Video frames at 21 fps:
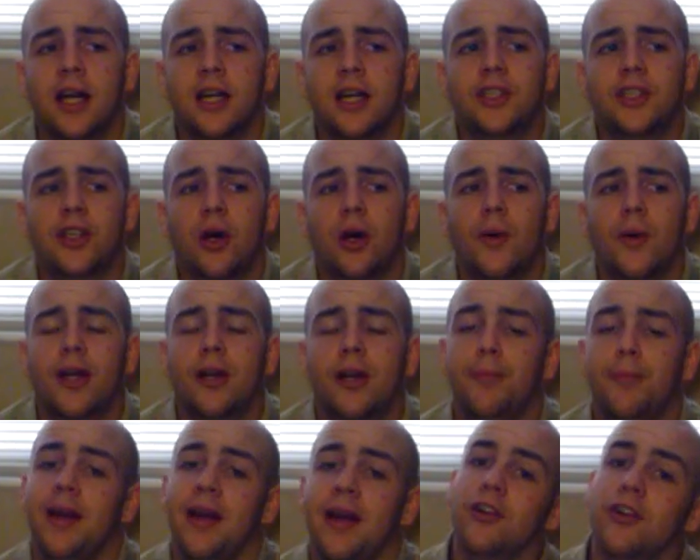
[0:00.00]
So it
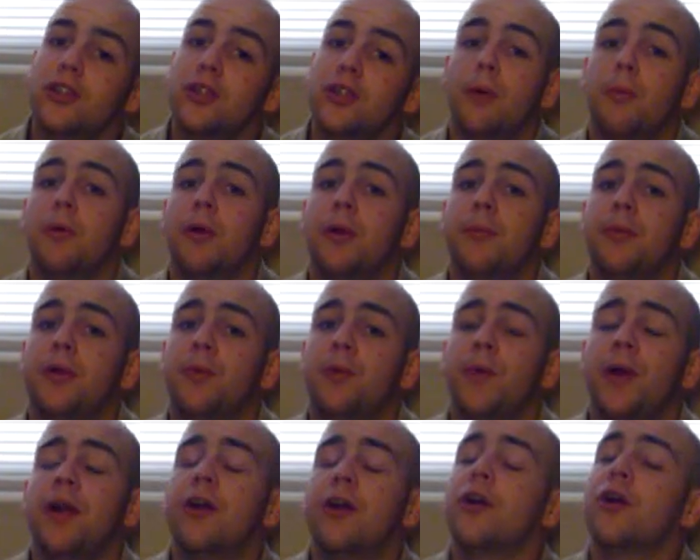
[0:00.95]
could be either somewhere in
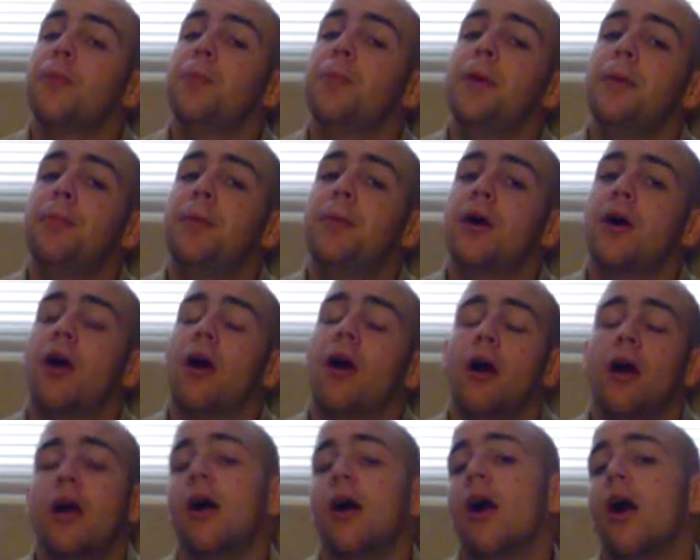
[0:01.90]
between or it could be a bit
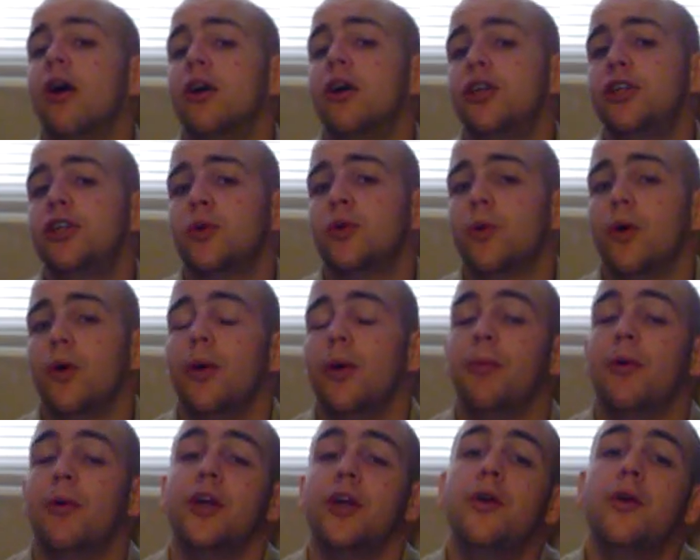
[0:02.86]
higher,
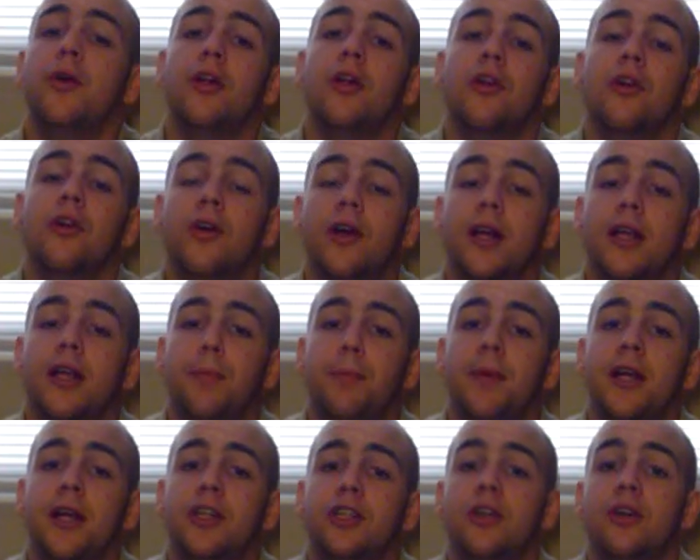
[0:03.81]
unsure, but you can look at the
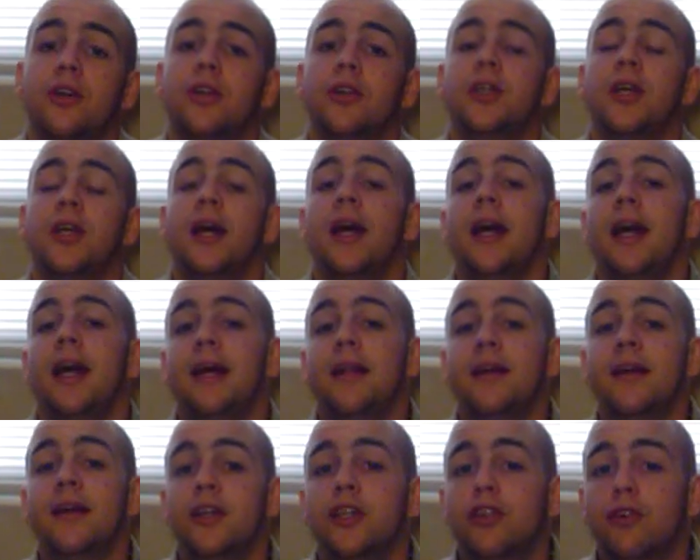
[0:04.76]
pictures
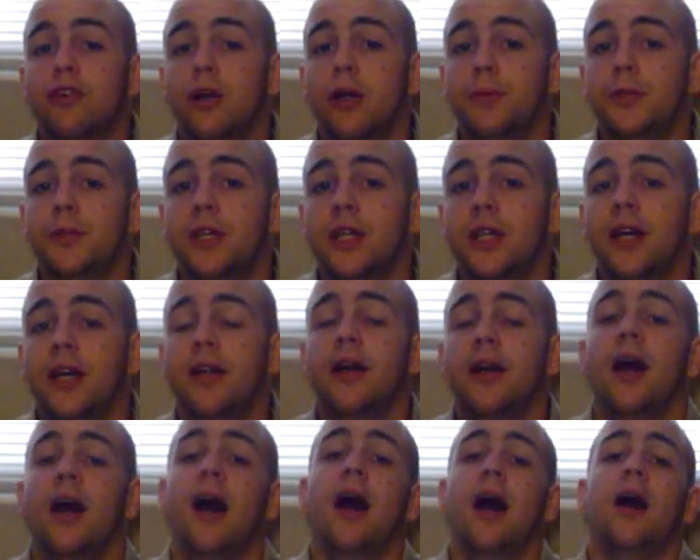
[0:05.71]
in the description,
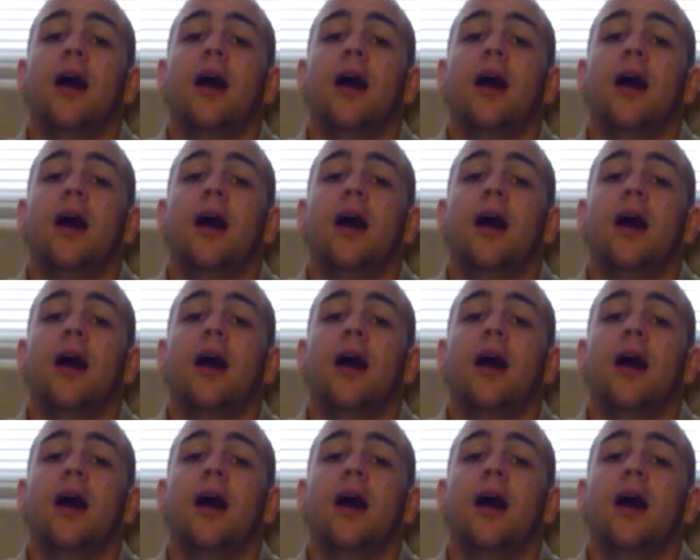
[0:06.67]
